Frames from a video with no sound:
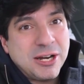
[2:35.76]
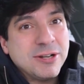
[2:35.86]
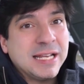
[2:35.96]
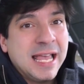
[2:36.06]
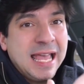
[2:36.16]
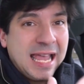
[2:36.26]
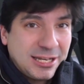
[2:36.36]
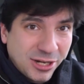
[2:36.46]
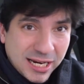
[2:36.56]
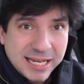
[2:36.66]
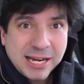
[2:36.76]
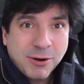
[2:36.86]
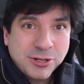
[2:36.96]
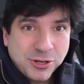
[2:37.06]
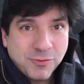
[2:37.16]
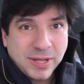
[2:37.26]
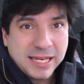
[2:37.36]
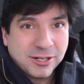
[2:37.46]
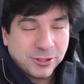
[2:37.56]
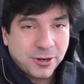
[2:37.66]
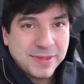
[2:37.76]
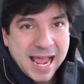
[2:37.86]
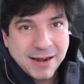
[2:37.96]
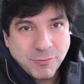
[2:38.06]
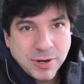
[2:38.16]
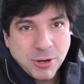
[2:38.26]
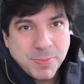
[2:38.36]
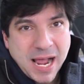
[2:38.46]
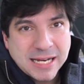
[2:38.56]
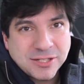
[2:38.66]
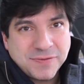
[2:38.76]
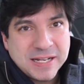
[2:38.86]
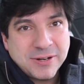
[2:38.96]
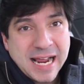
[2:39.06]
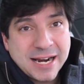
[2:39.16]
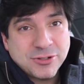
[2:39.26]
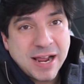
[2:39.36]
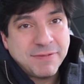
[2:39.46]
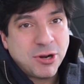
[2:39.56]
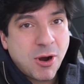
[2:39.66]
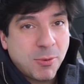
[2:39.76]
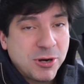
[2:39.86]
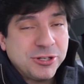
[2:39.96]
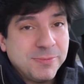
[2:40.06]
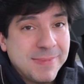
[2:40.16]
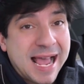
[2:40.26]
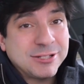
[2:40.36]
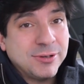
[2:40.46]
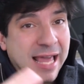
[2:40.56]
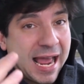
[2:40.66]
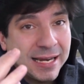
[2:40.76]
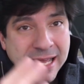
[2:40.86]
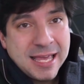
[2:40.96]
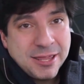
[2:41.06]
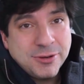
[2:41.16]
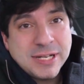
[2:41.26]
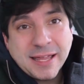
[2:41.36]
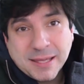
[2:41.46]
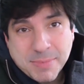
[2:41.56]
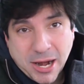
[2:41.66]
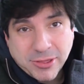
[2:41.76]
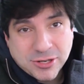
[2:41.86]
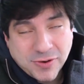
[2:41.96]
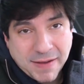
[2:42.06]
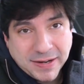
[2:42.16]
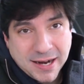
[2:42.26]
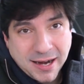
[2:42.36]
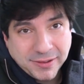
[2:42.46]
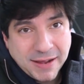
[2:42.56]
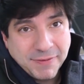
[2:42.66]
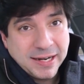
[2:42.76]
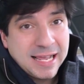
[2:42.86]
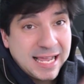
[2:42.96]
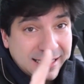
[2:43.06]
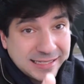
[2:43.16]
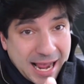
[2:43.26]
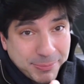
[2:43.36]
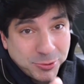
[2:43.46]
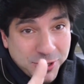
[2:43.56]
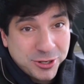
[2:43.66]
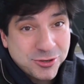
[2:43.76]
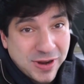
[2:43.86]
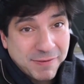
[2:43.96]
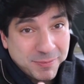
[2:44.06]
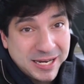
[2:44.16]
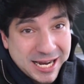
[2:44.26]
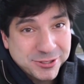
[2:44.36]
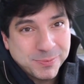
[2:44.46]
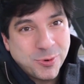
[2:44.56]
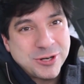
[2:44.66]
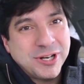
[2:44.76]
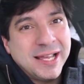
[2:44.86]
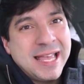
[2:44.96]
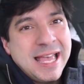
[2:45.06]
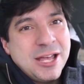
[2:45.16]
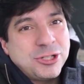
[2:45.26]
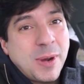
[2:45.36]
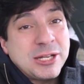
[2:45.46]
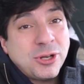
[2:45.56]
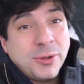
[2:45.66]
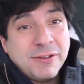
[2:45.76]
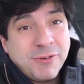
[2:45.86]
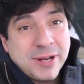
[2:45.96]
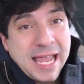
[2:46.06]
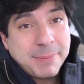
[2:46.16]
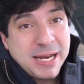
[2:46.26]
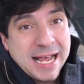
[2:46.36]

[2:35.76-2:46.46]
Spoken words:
years, it took a year or two really to learn that rear bias feel and how to drive the car. And once you master that, there's nothing better than driving 911, except when you could drive a mid-engine Porsche. So I sold it for a Cayman